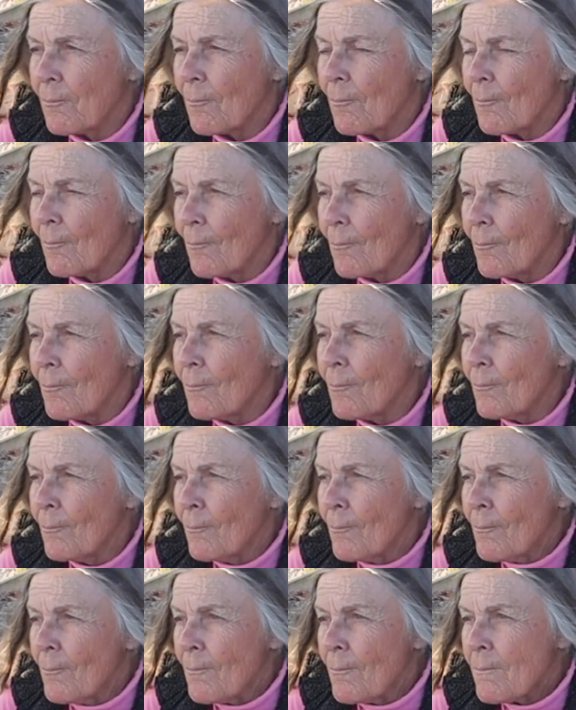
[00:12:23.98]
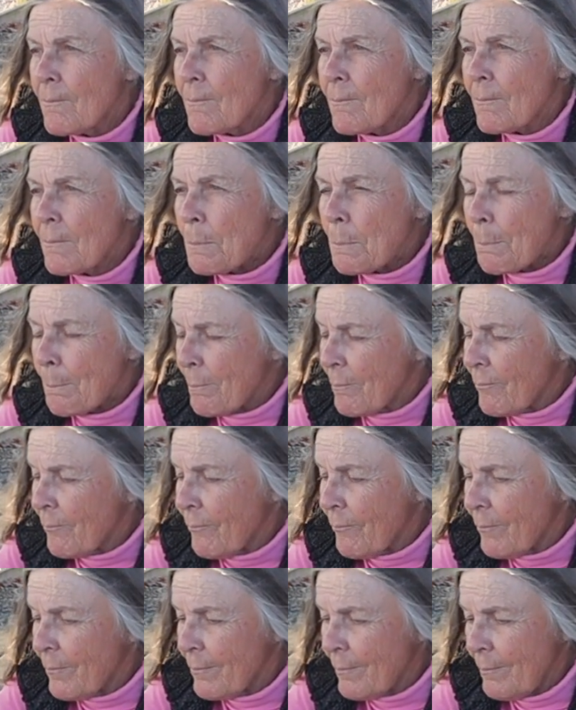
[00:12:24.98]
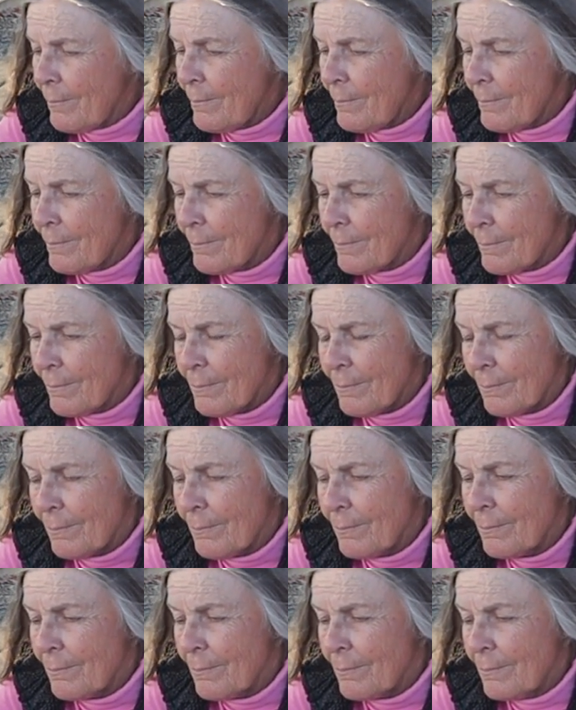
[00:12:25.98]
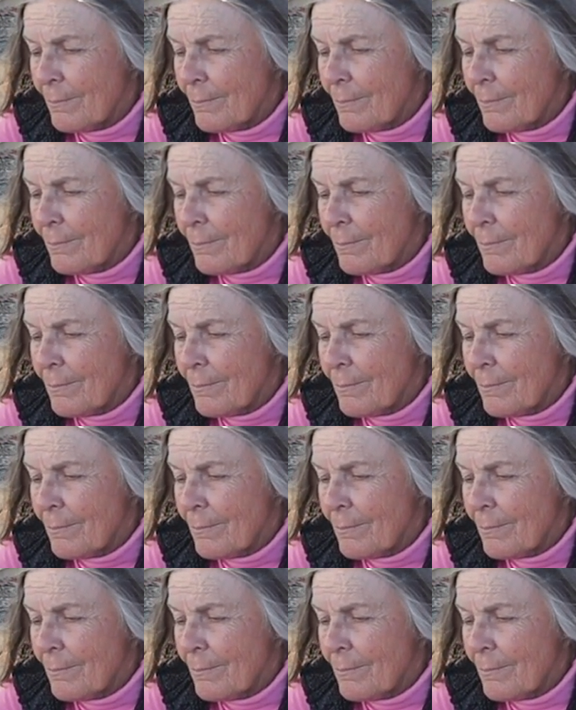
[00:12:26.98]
(not speaking)